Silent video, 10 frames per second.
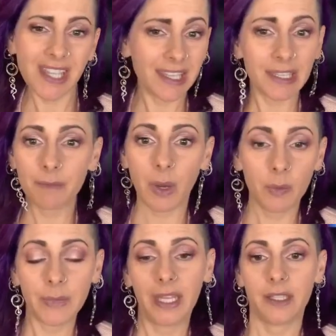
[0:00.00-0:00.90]
just taking a
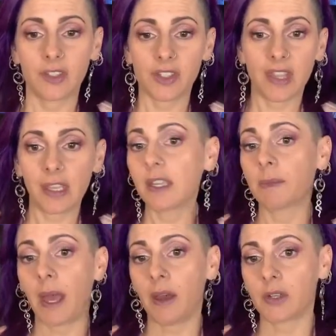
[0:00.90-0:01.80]
moment and just
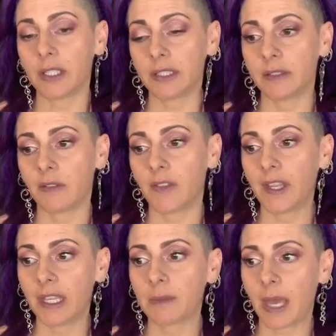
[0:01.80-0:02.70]
thinking about,
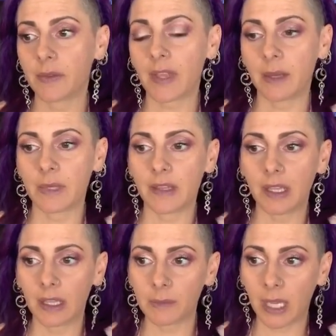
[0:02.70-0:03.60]
thinking about them and
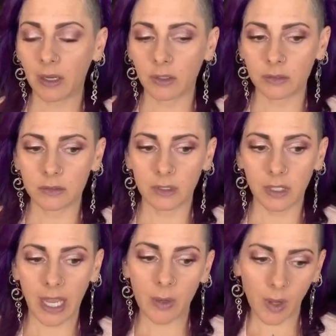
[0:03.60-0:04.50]
thinking about
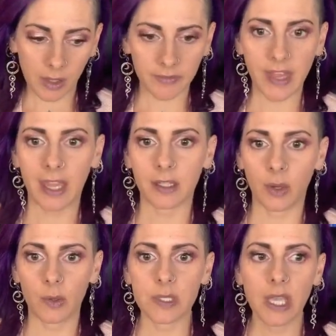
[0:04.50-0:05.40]
how all of that
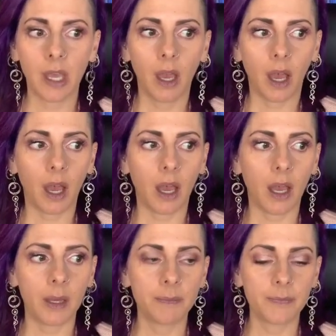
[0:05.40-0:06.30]
goes.
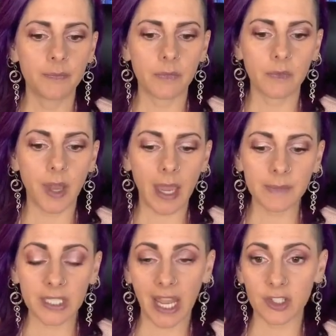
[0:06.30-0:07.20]
Um,
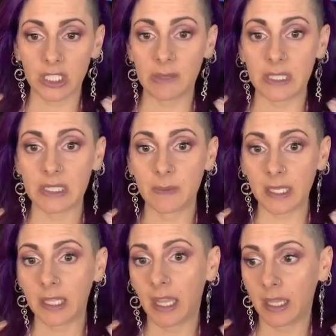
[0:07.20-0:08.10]
I'm going to actually be
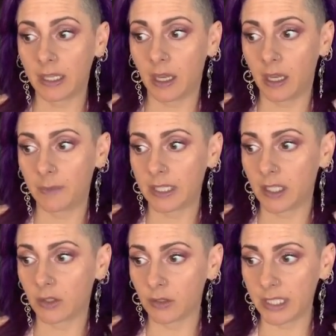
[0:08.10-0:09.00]
speaking um, at
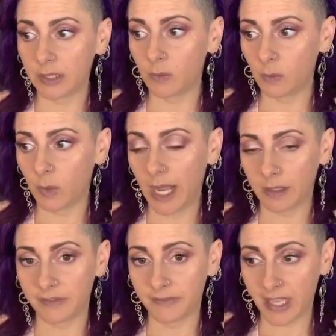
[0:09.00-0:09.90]
the Green
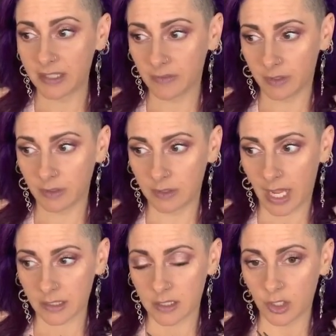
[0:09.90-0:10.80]
Wild Festival
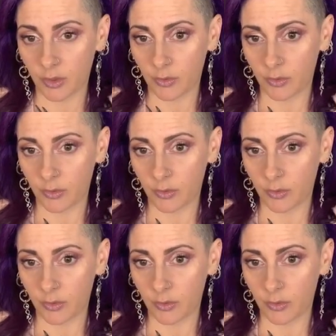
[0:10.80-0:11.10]
next